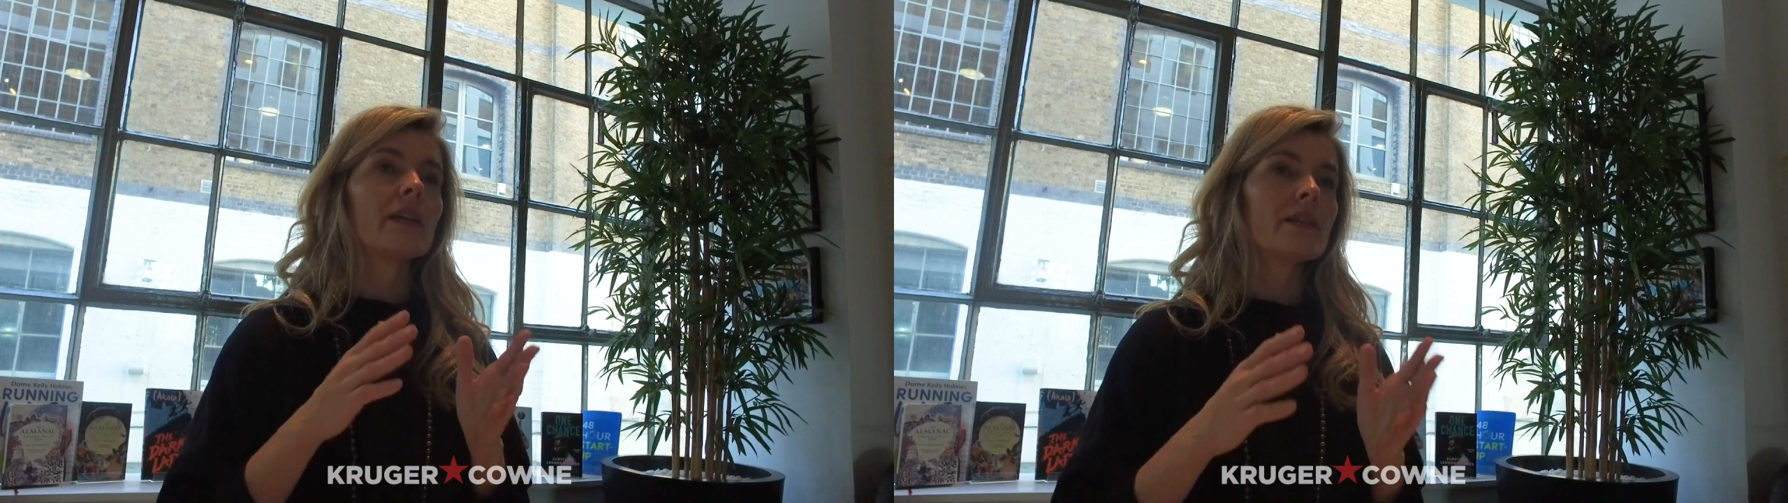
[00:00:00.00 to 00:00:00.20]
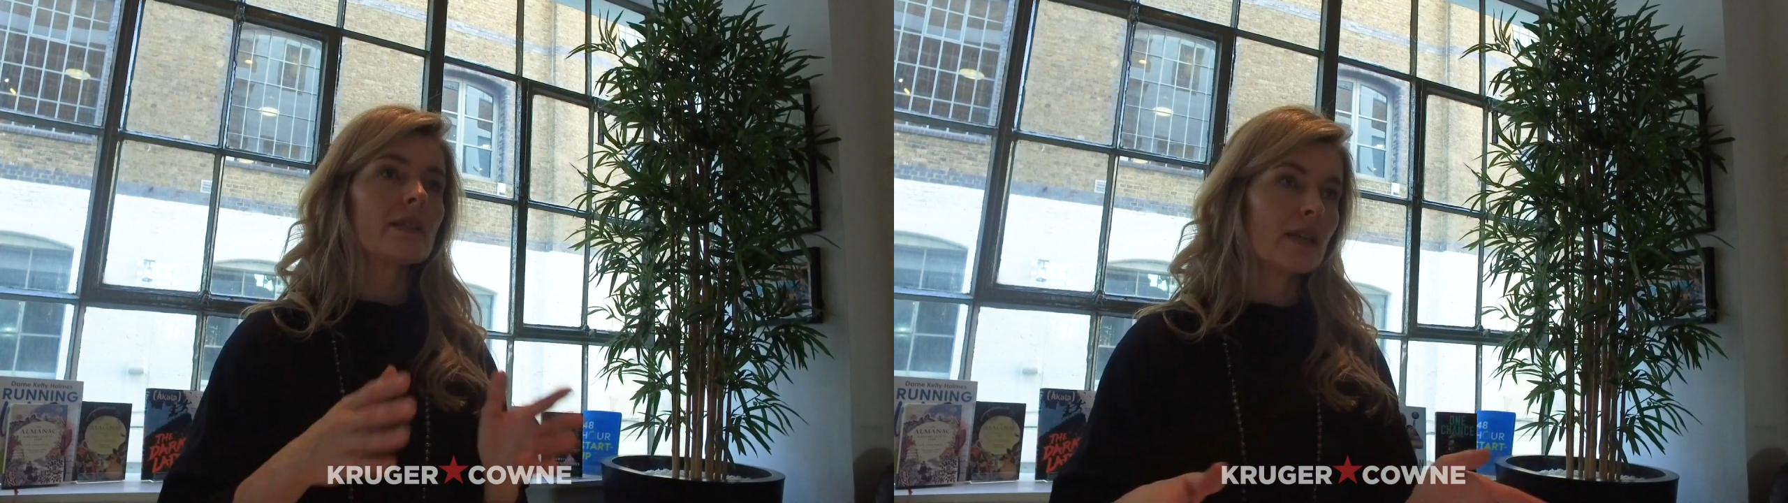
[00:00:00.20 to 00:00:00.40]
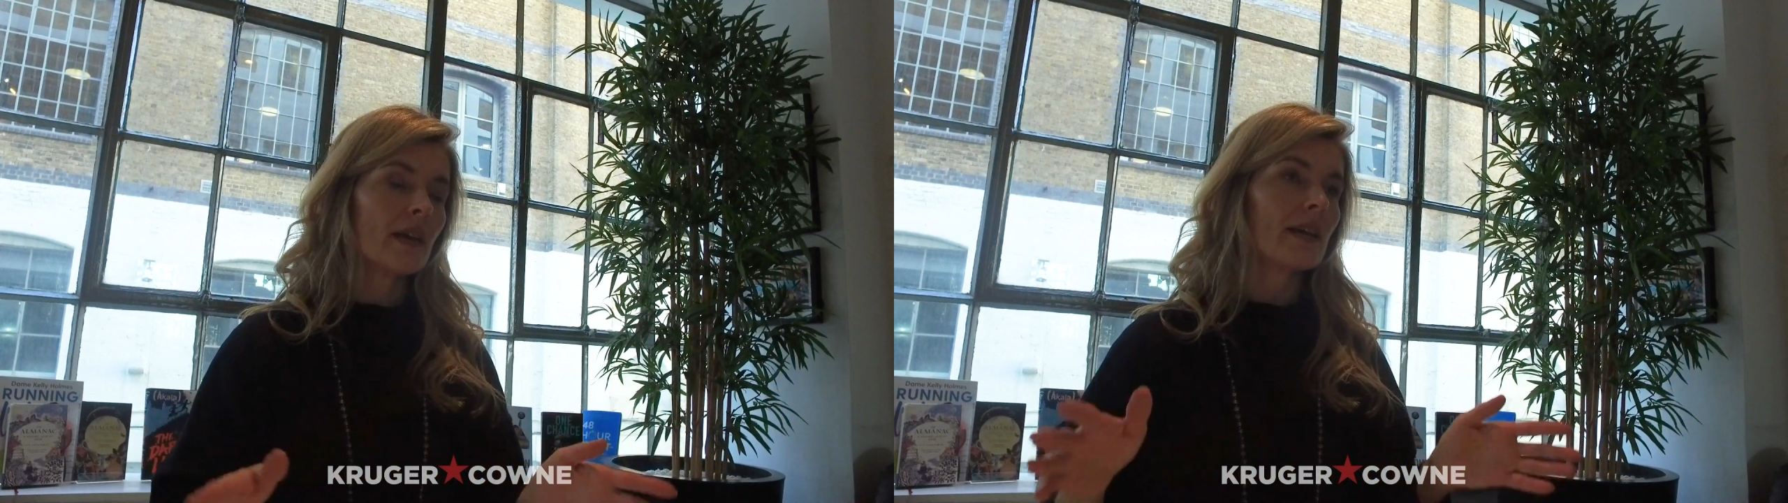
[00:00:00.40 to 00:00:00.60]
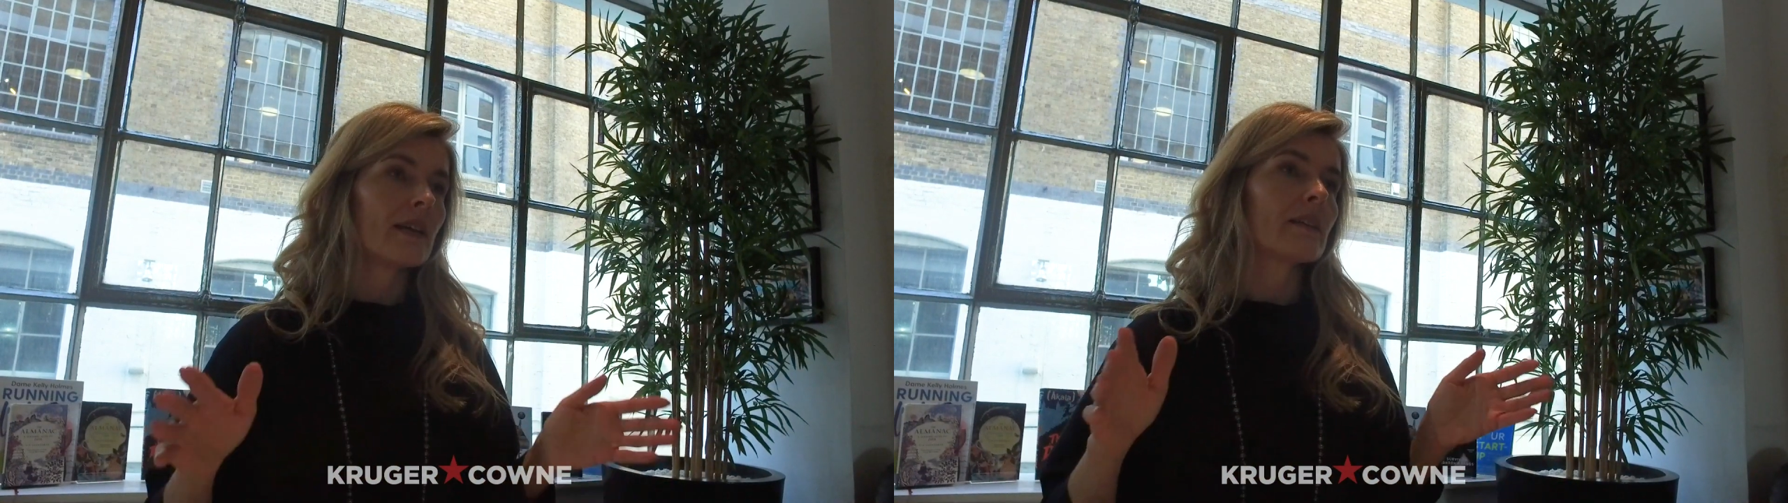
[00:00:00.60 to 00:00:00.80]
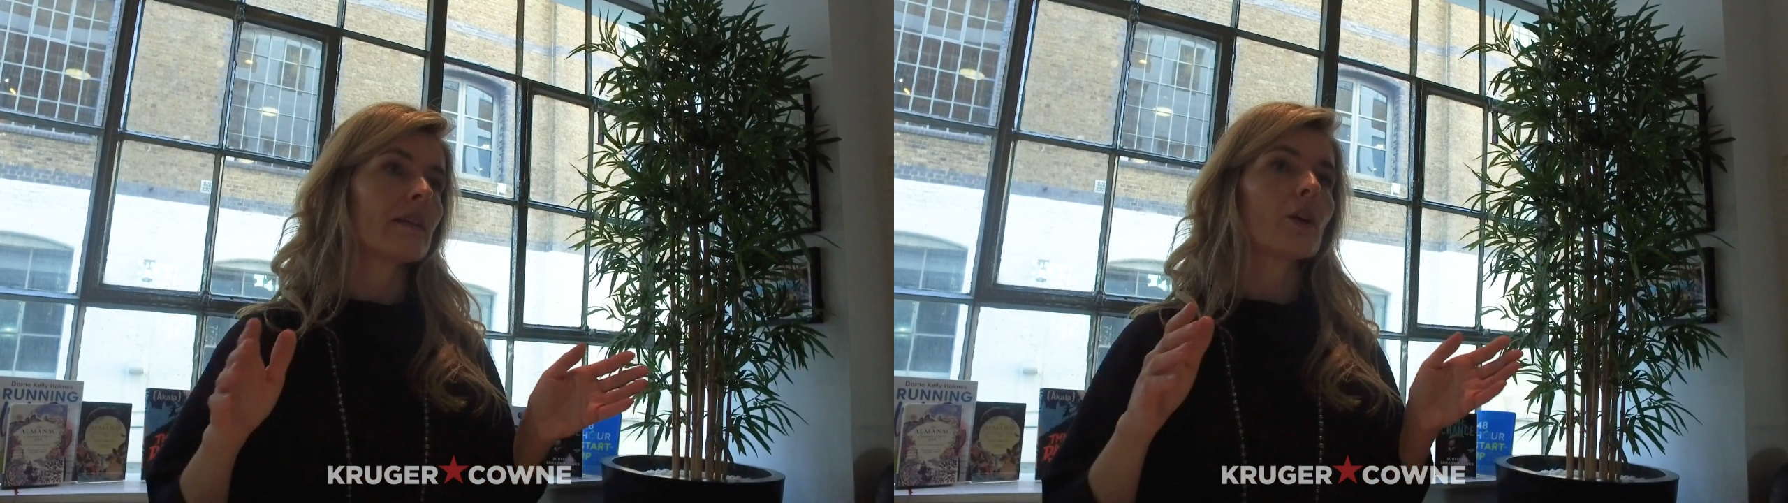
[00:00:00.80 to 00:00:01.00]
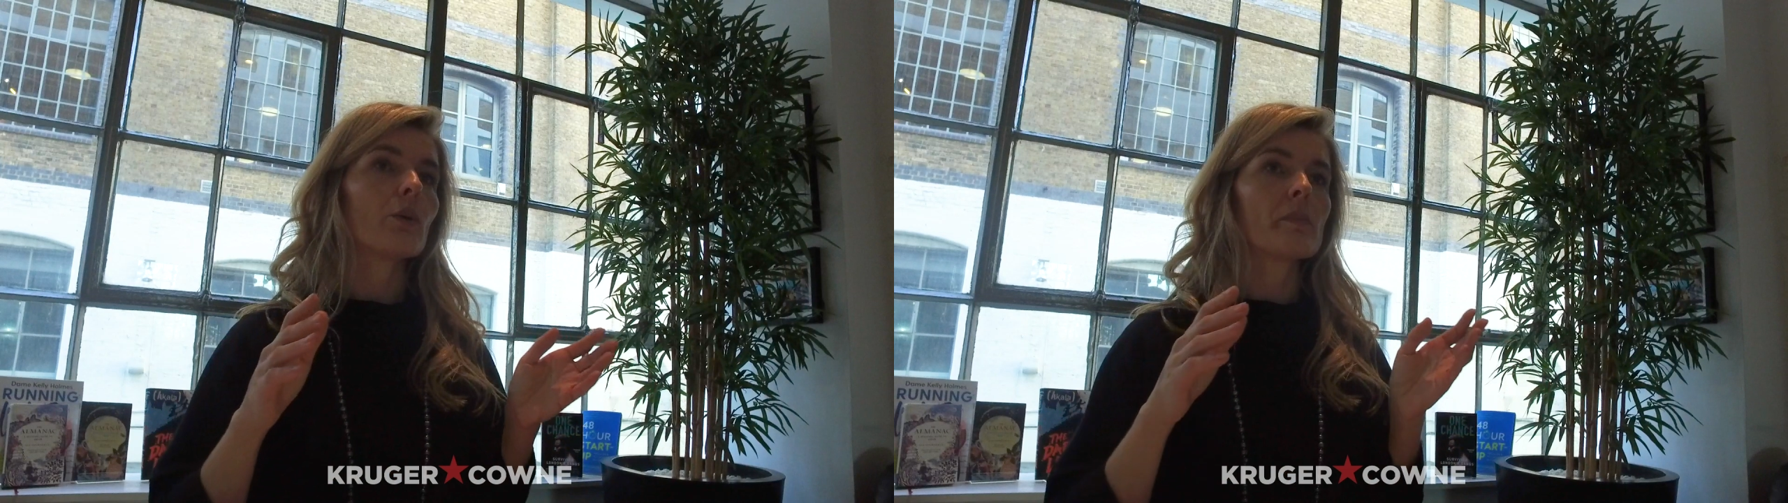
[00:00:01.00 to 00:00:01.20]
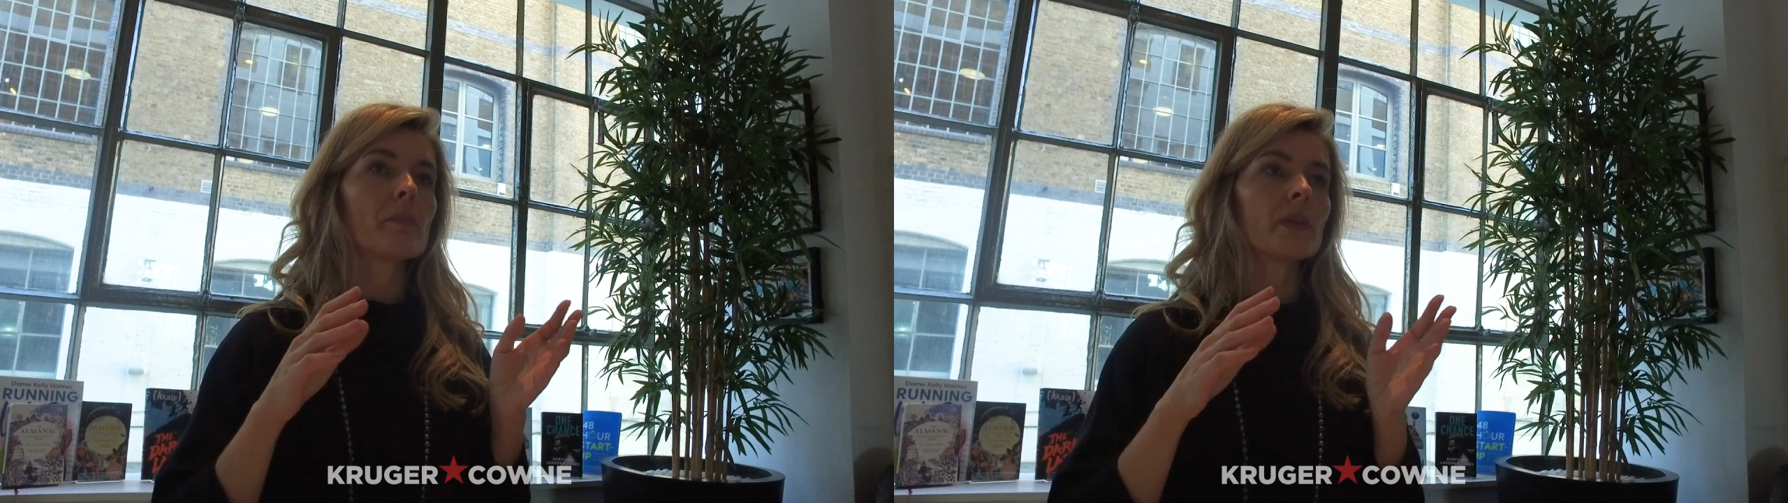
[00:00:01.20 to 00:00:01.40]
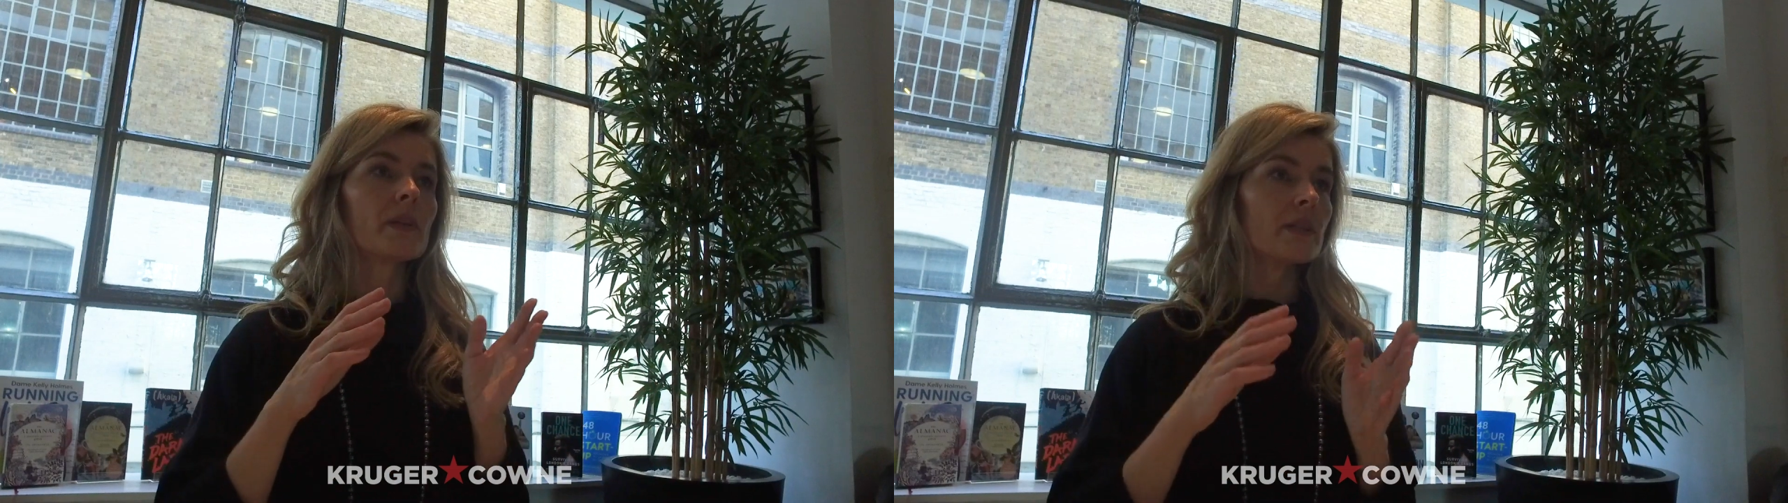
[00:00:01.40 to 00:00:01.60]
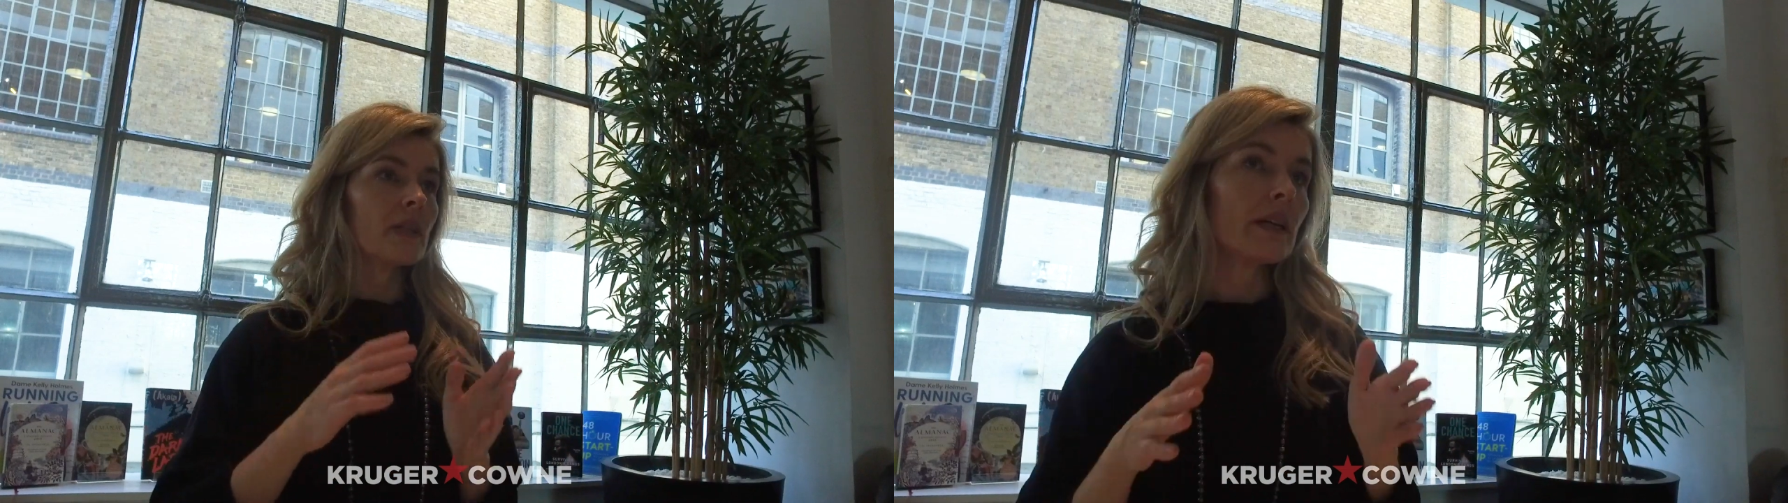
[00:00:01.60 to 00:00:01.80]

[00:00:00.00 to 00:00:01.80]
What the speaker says: design, equipment.